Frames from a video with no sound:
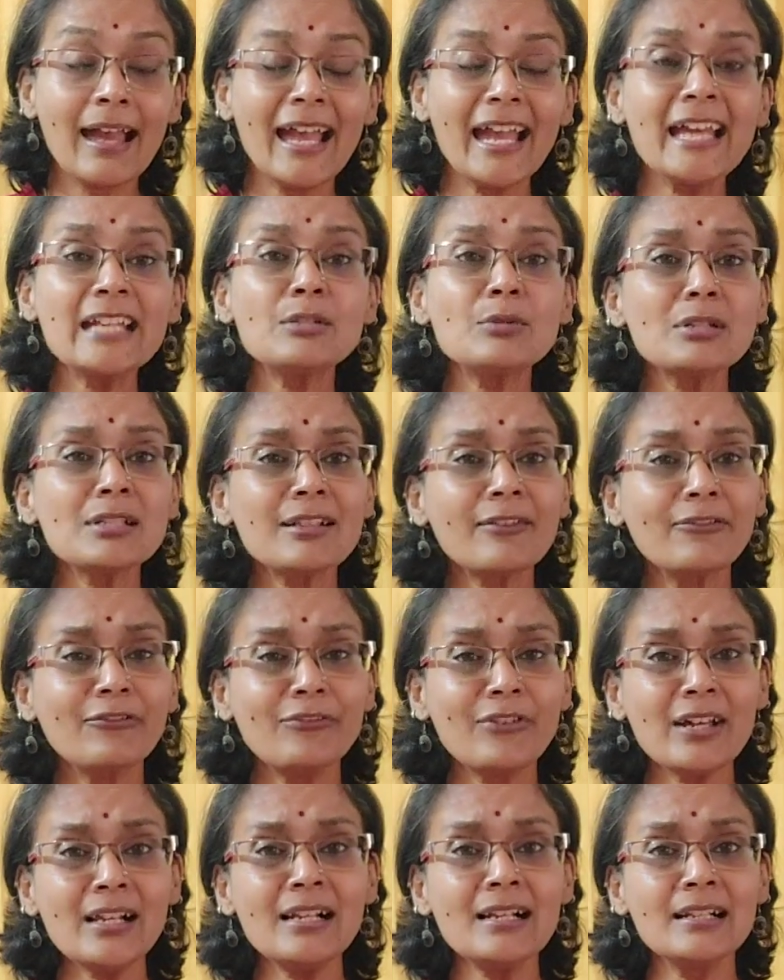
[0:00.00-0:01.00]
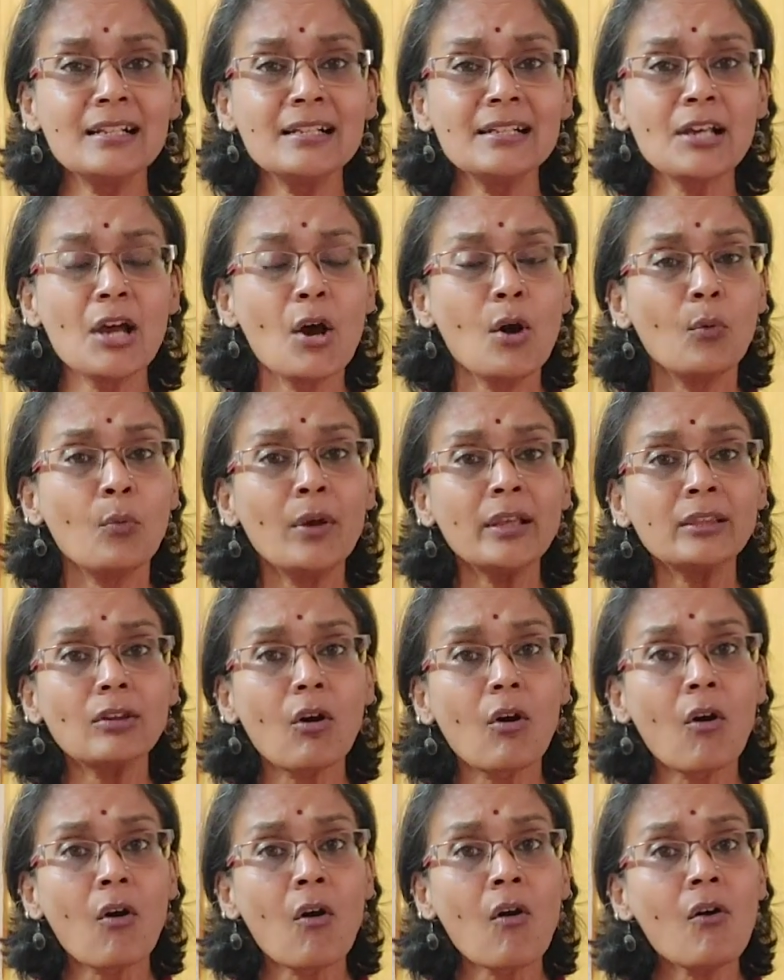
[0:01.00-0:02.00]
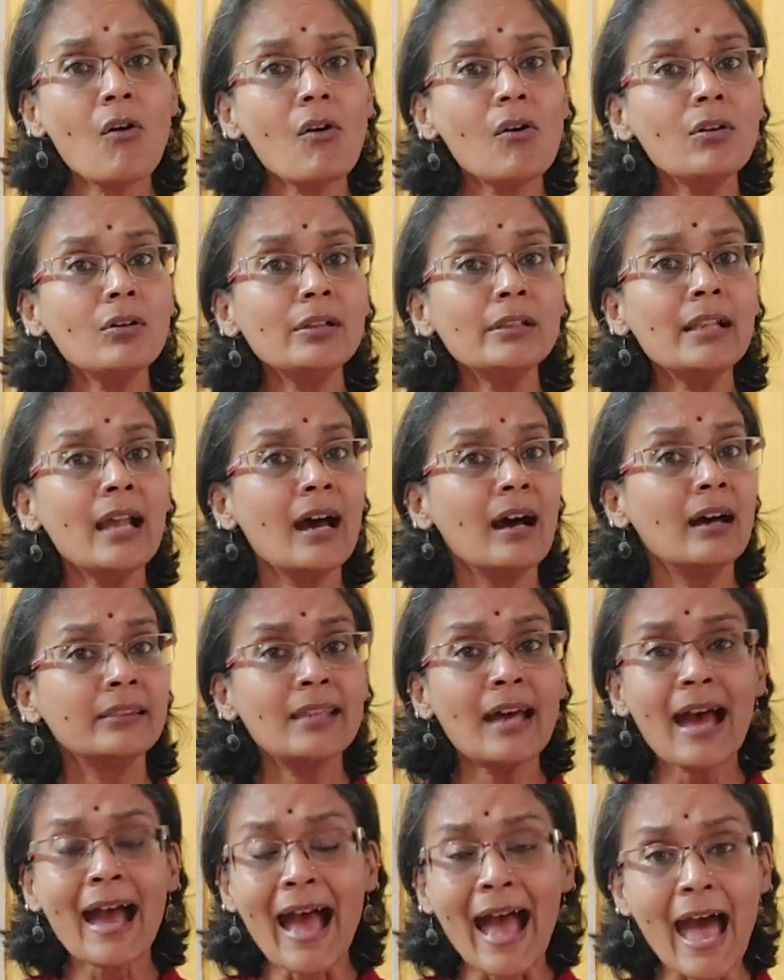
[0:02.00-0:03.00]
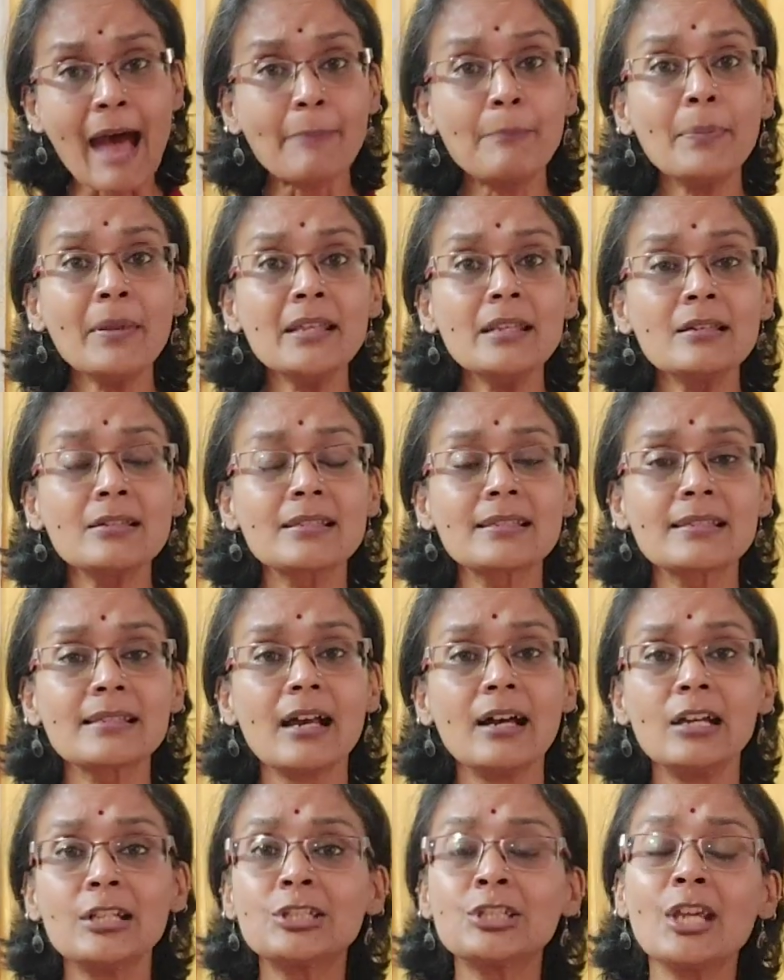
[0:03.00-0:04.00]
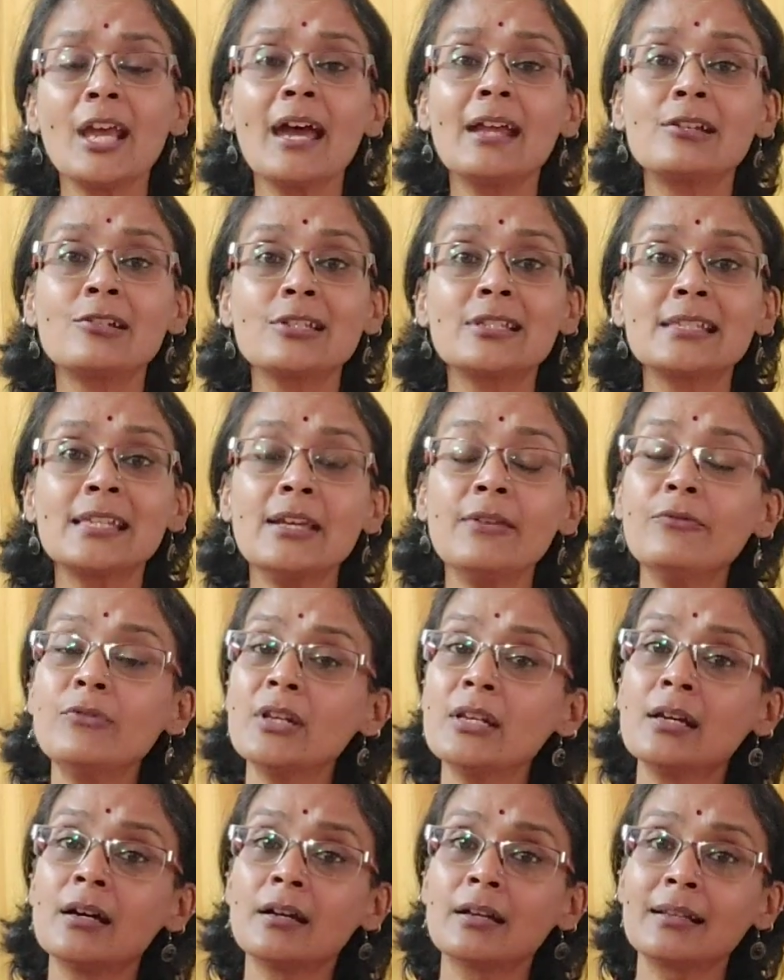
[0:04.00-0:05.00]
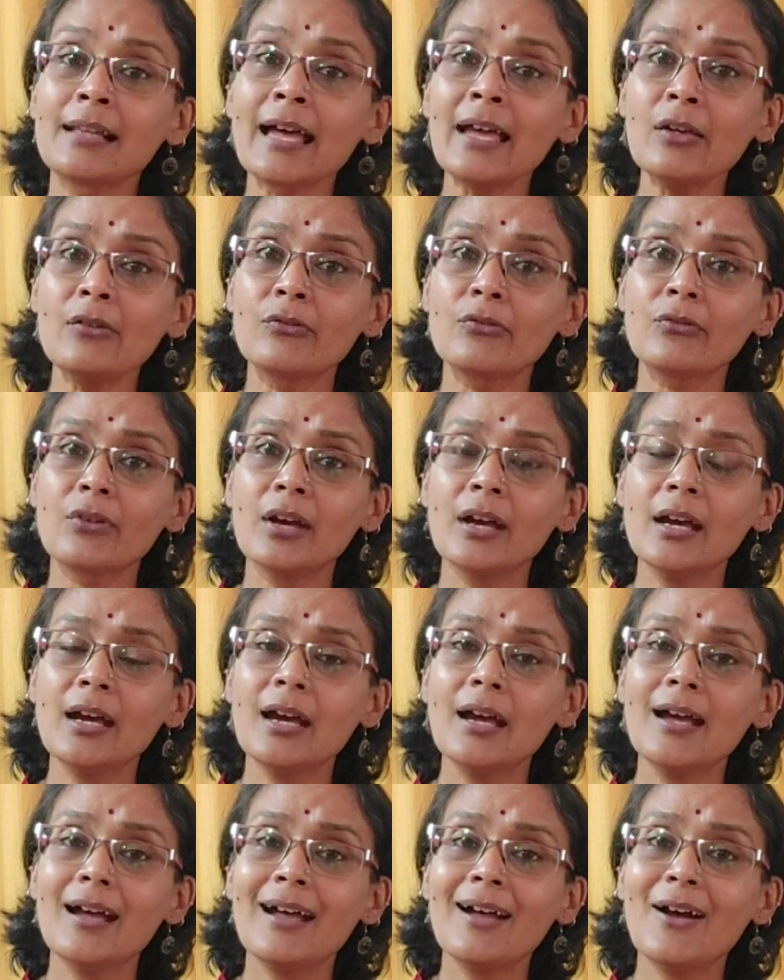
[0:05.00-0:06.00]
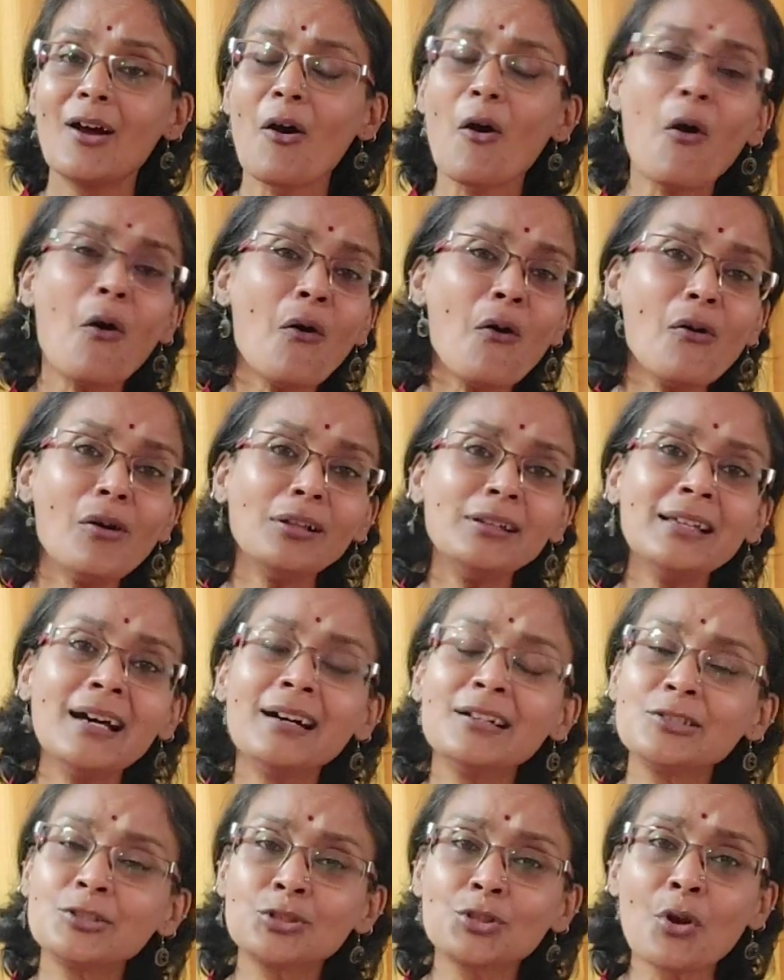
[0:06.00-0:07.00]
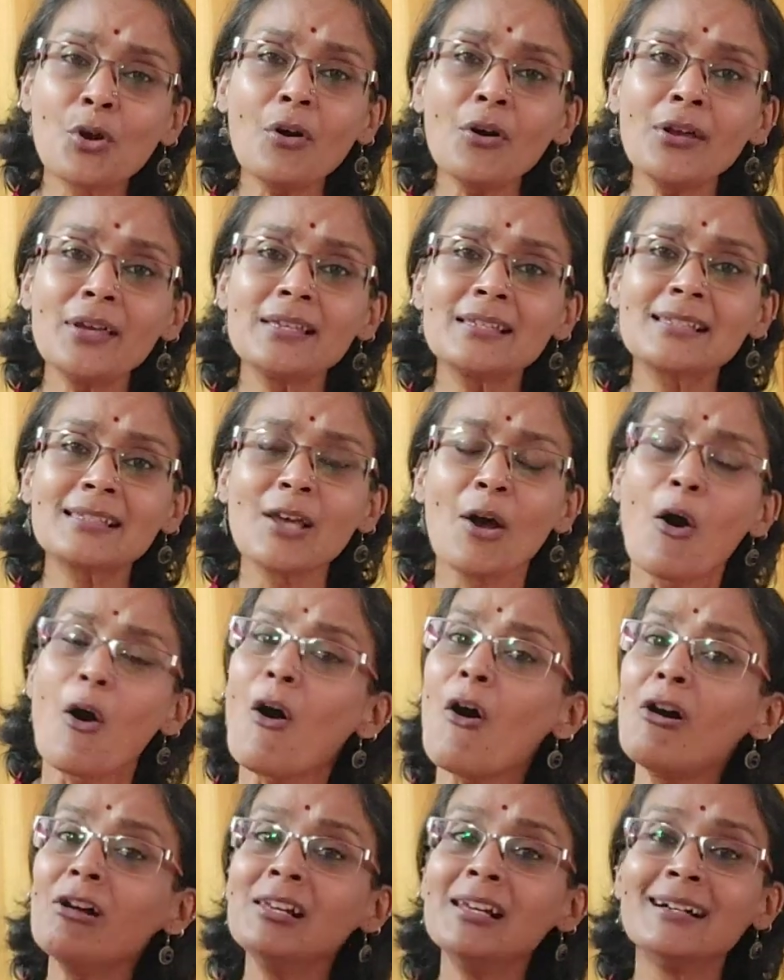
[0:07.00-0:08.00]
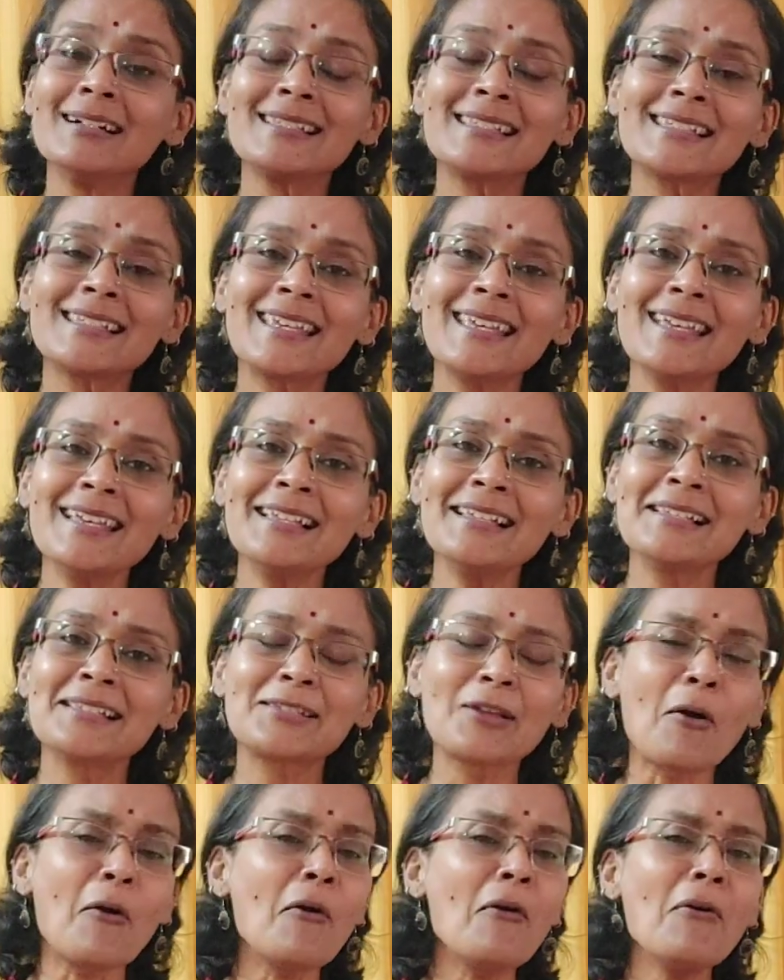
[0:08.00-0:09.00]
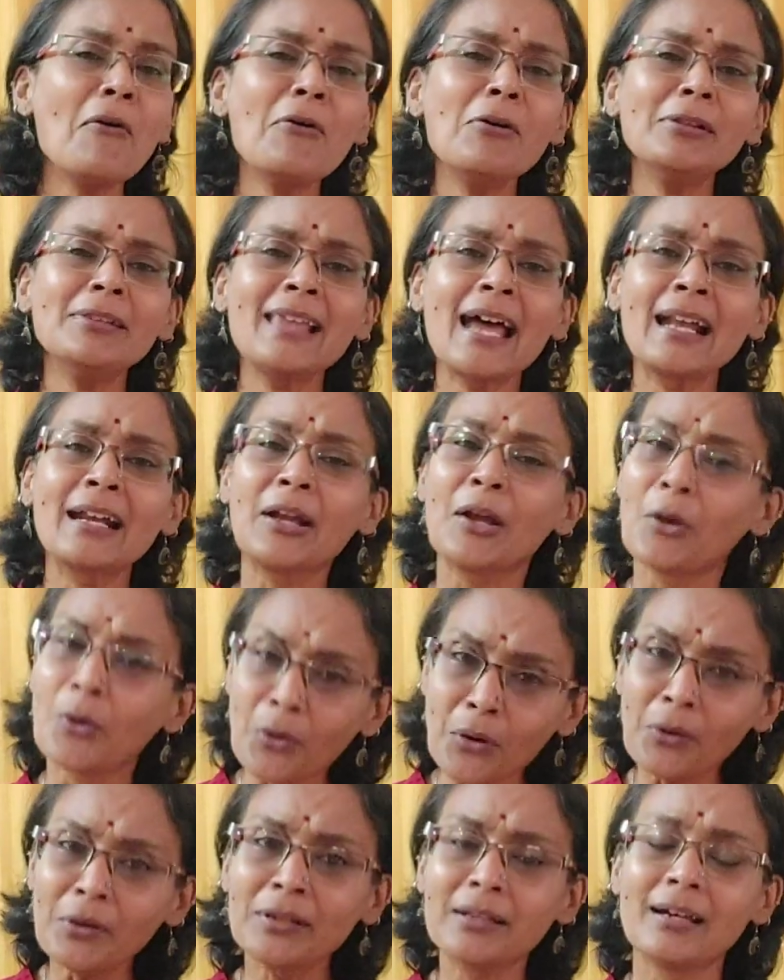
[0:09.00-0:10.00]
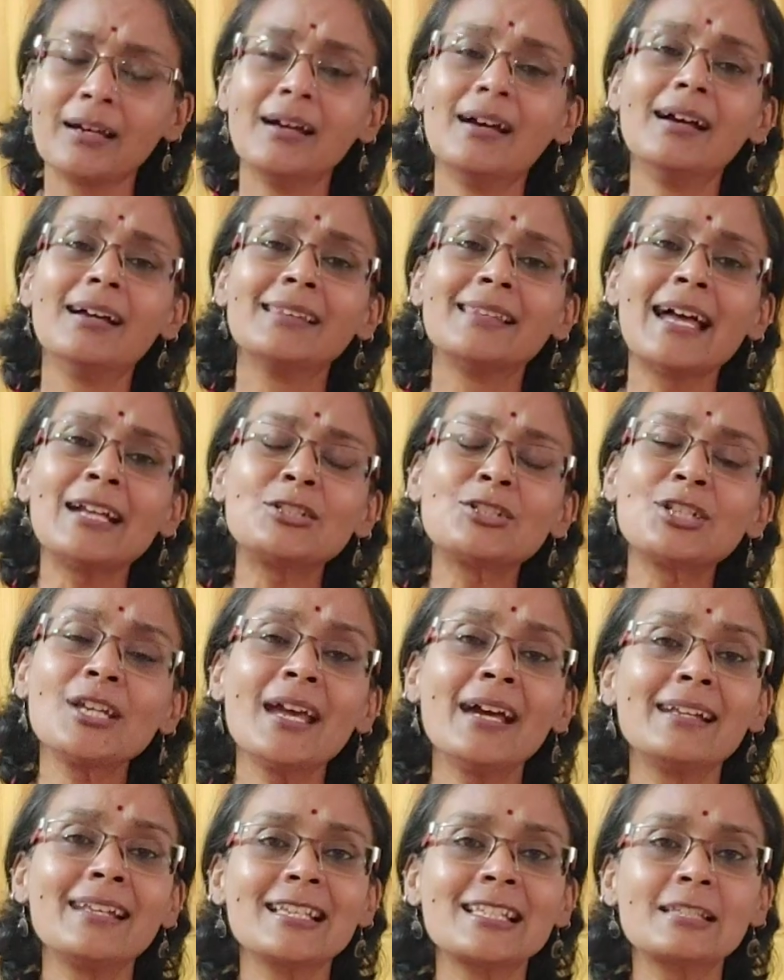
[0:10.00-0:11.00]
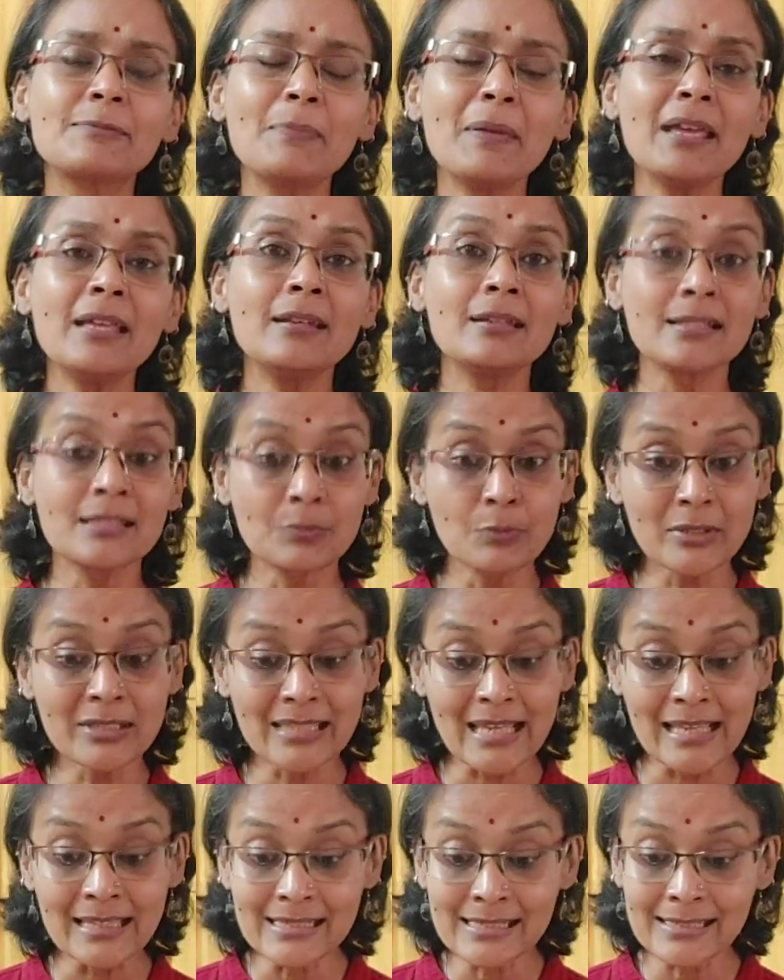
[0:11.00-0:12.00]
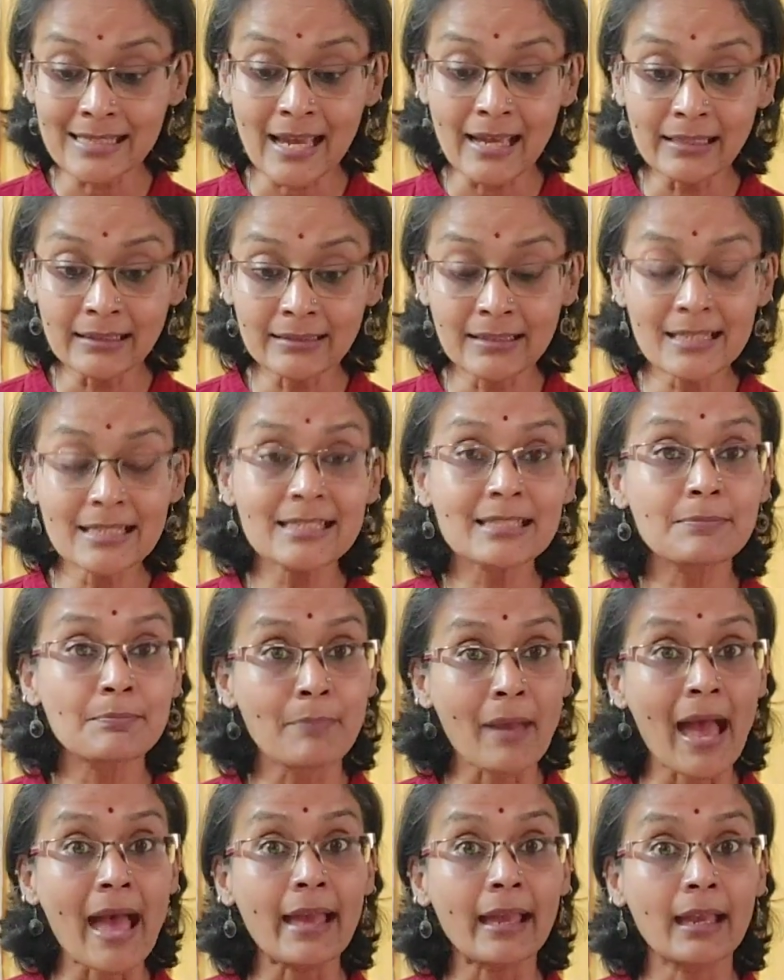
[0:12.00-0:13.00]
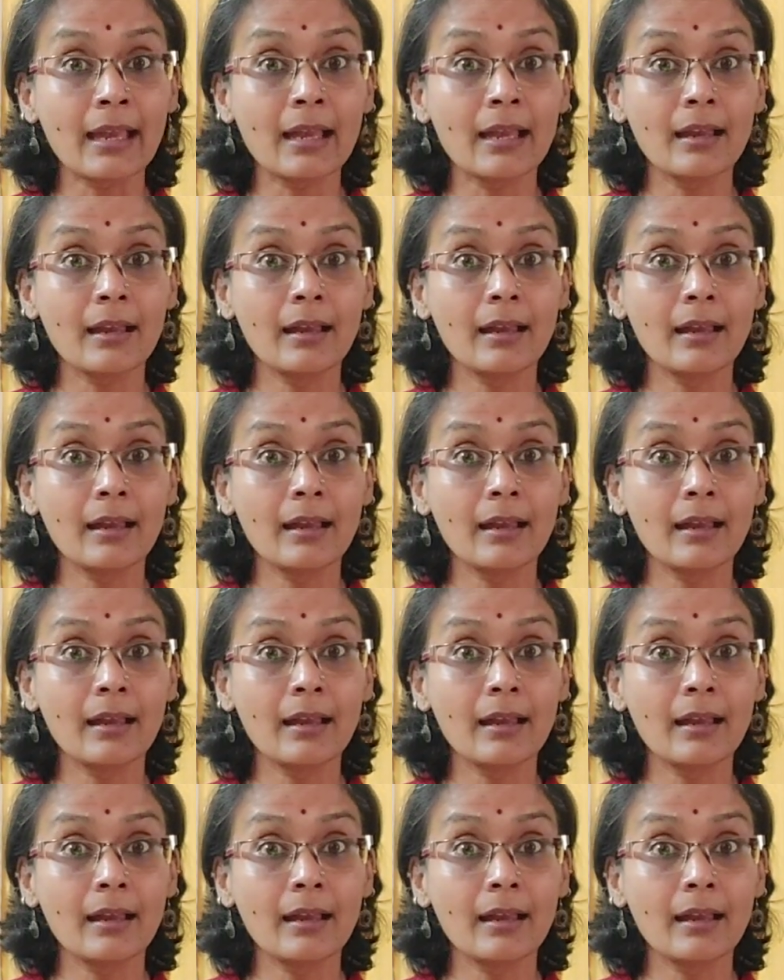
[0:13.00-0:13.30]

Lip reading: it was filled with all the happiness she had received in her life. All her joys, all her skills, all that good that she had experienced was inside this bag.